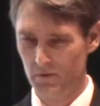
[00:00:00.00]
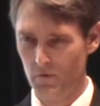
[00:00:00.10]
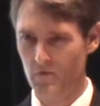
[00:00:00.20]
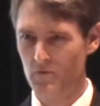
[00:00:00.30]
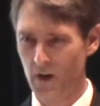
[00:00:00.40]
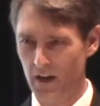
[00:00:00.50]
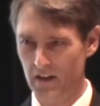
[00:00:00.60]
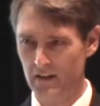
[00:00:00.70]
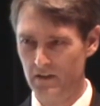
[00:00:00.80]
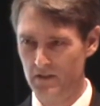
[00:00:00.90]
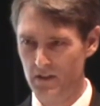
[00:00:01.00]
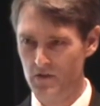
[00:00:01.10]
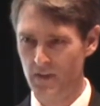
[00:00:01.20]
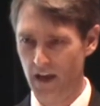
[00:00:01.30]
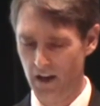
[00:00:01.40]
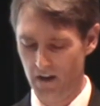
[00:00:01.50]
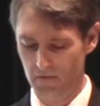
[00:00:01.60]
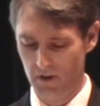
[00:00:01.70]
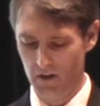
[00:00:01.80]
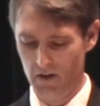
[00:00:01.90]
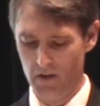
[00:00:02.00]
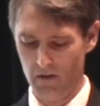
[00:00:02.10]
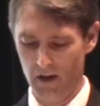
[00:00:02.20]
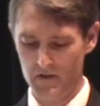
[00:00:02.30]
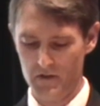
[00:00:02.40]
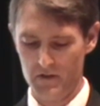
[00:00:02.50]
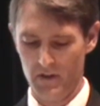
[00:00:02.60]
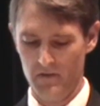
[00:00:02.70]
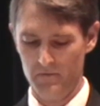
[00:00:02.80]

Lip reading: We've tried to dish that off on another agency.